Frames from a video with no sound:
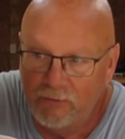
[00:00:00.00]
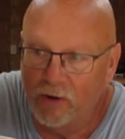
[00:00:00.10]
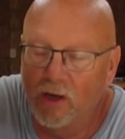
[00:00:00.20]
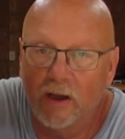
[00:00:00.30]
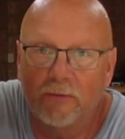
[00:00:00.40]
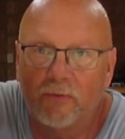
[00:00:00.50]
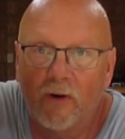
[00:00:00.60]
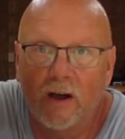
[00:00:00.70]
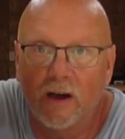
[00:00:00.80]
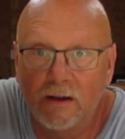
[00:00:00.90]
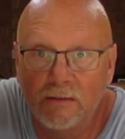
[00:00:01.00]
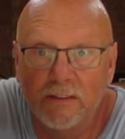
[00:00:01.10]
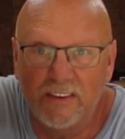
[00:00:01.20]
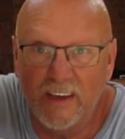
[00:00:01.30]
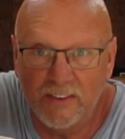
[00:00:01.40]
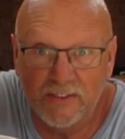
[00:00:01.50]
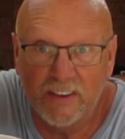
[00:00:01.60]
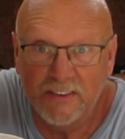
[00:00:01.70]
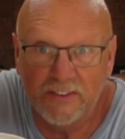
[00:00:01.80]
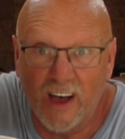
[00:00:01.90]
If you're looking for a
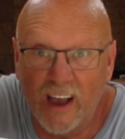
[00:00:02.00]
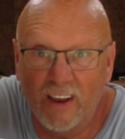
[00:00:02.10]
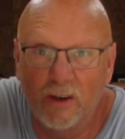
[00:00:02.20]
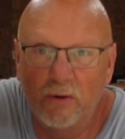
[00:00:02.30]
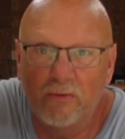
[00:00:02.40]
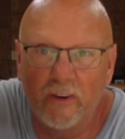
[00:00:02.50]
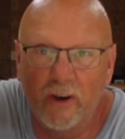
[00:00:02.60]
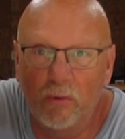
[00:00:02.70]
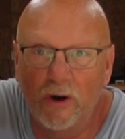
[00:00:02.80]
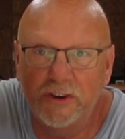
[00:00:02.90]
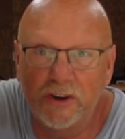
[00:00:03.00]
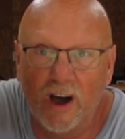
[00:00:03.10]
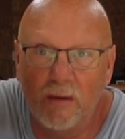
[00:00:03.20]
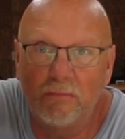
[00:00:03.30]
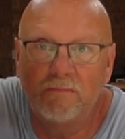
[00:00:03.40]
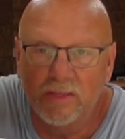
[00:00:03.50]
dust cyclone for your wood shop,